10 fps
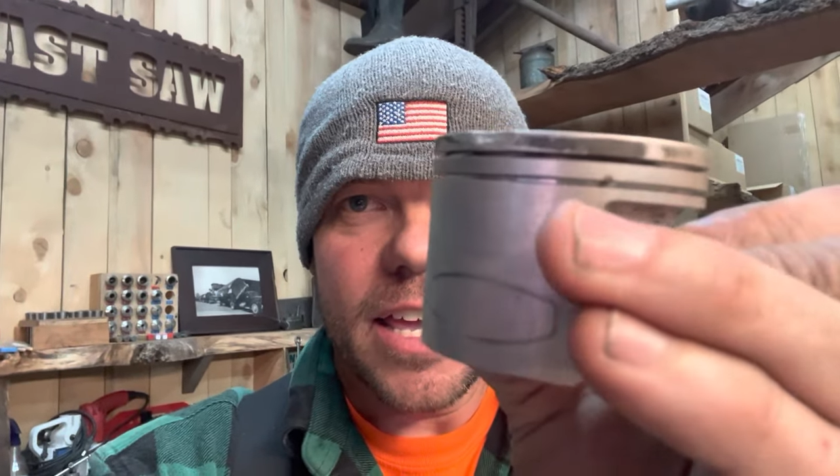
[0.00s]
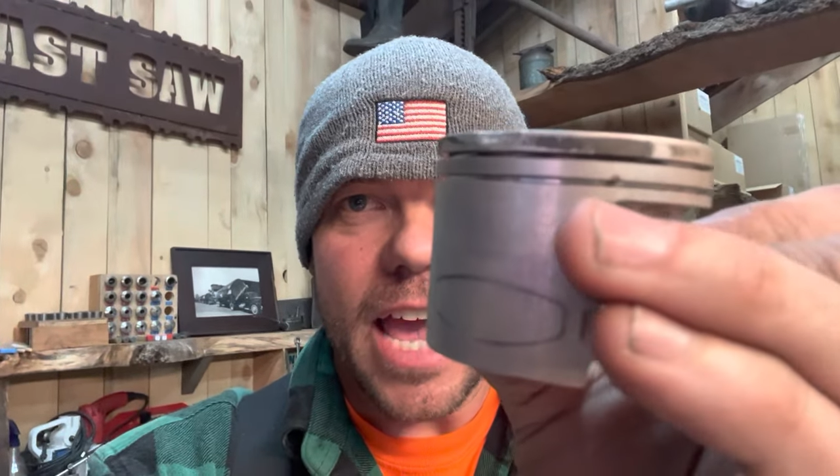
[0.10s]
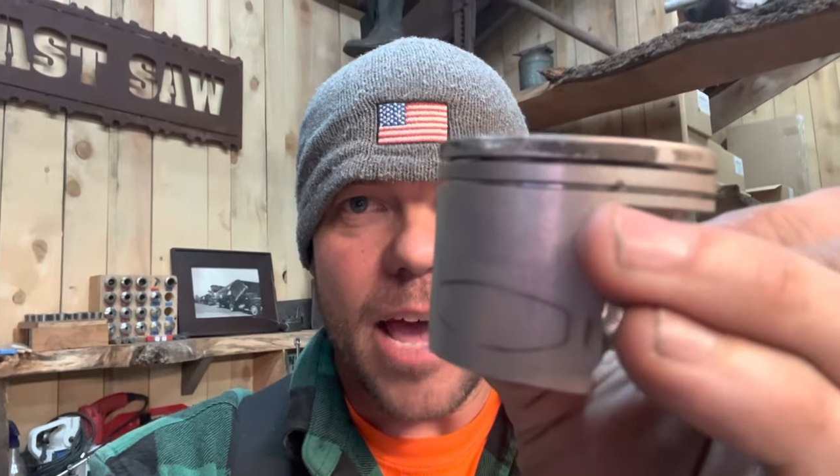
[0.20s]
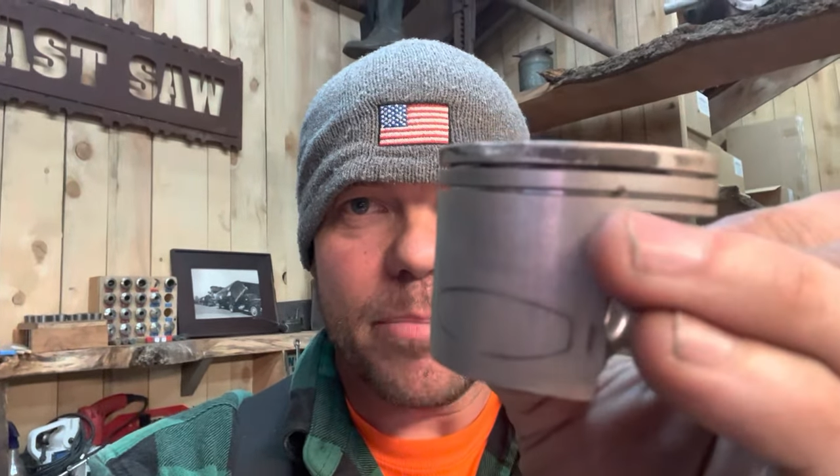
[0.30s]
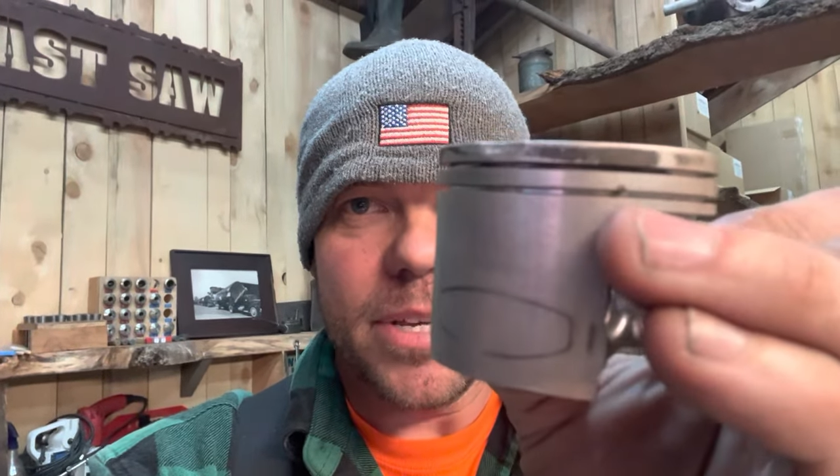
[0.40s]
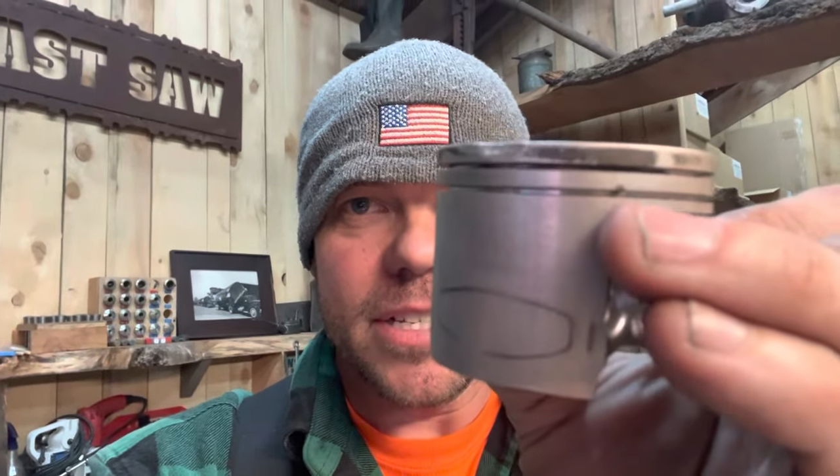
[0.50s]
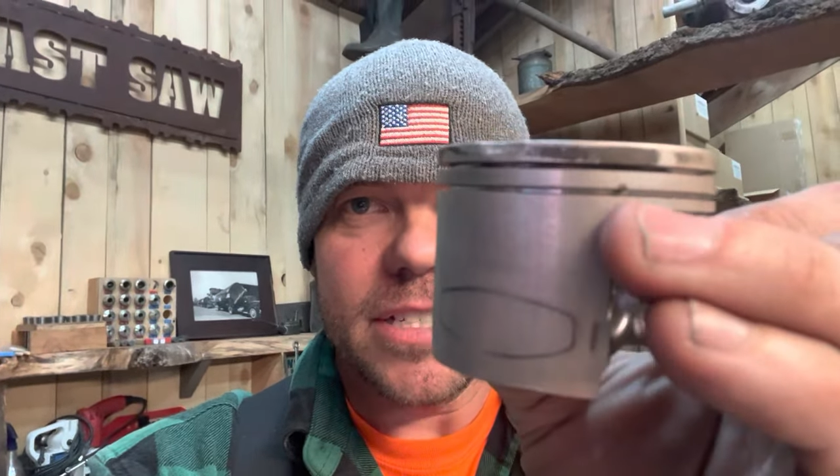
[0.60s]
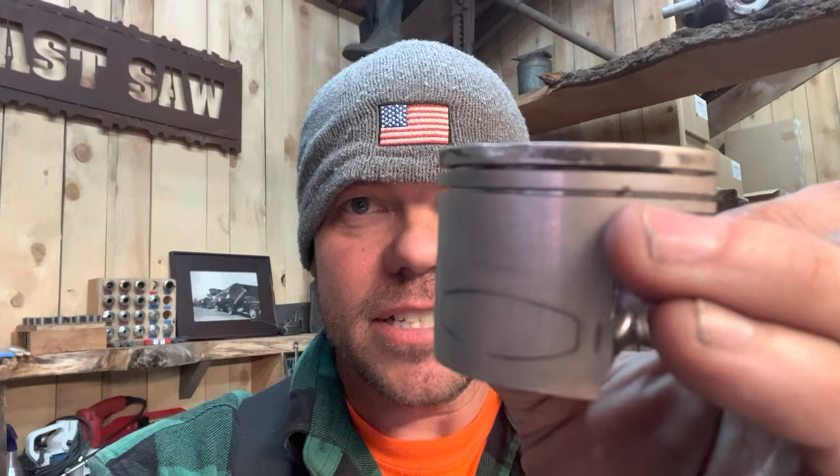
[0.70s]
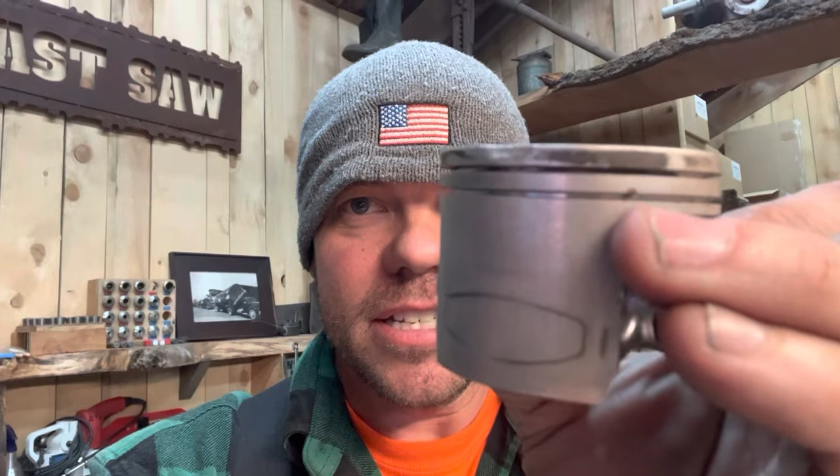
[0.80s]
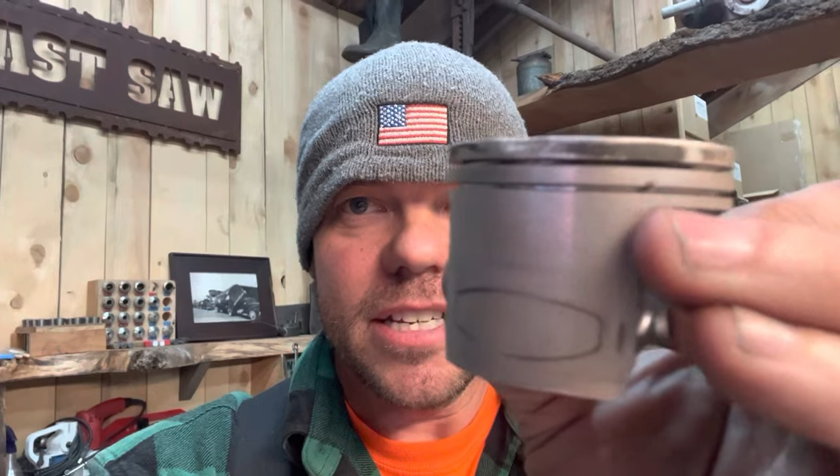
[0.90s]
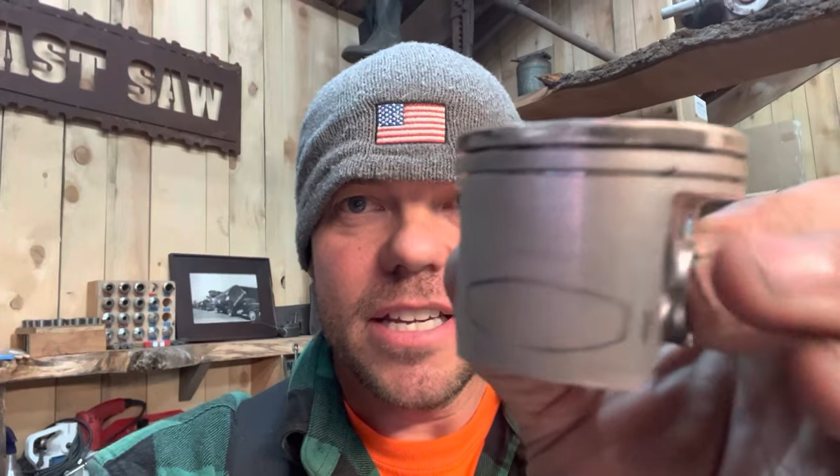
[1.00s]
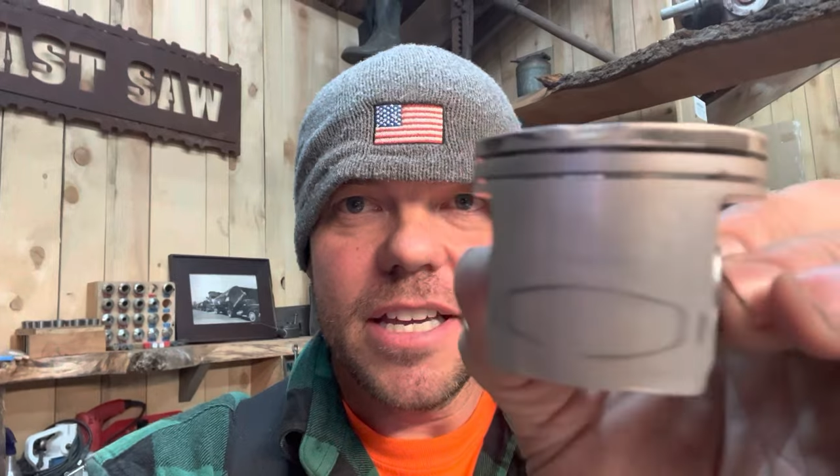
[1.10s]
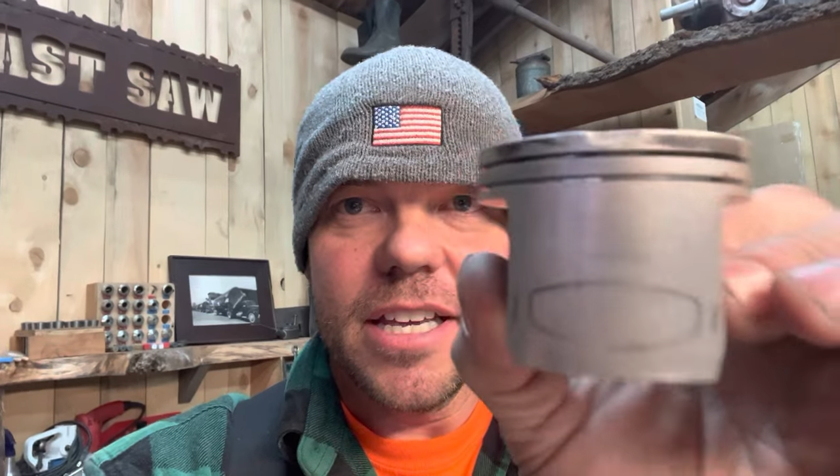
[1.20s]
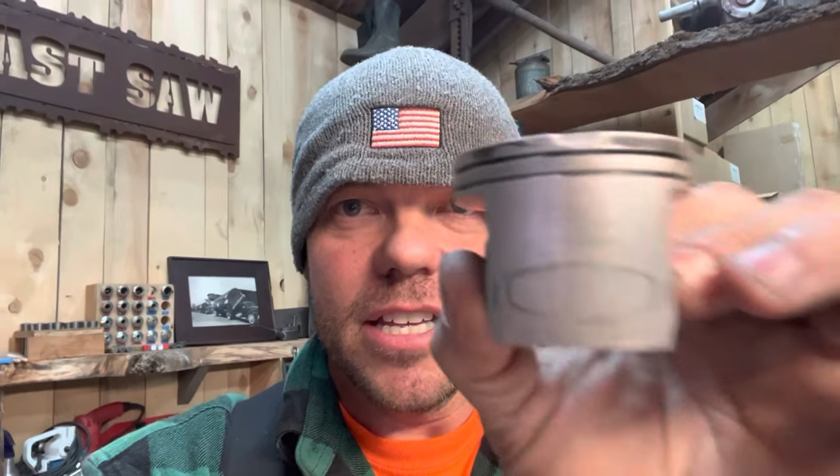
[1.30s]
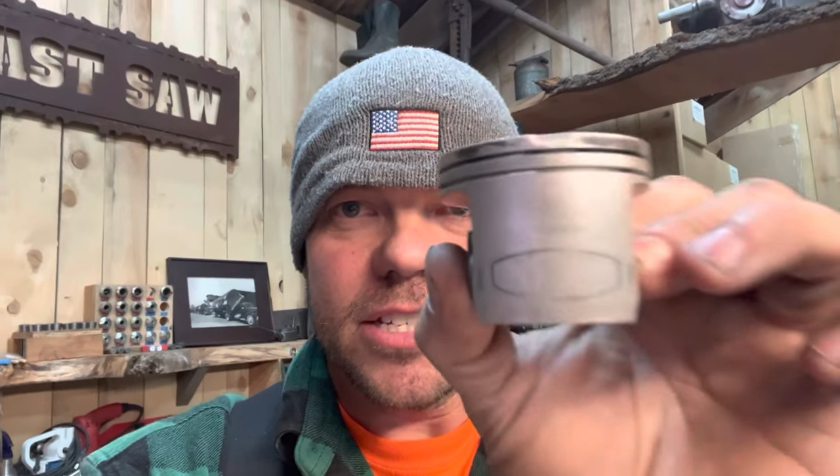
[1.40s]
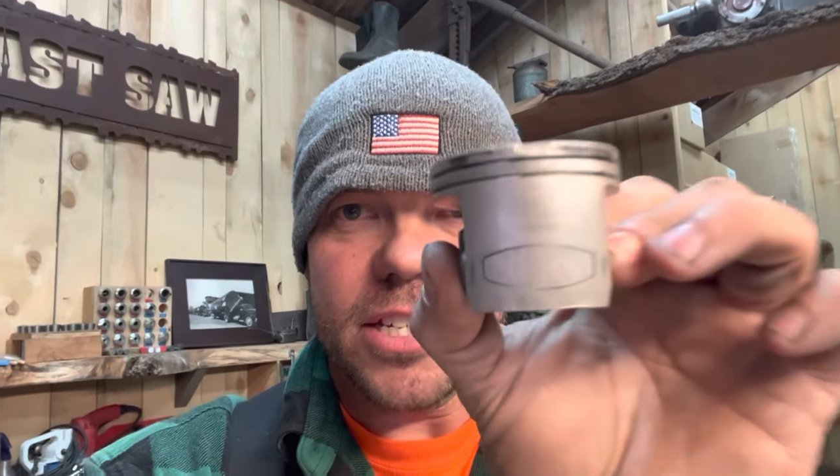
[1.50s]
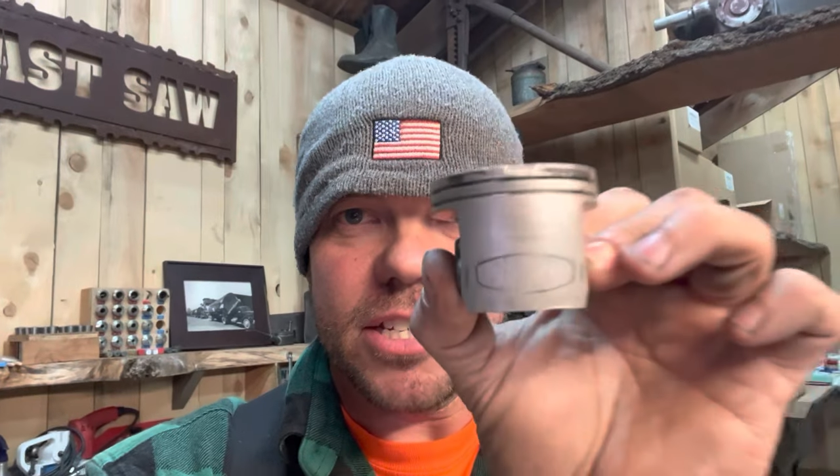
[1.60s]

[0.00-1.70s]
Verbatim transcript: gap is this is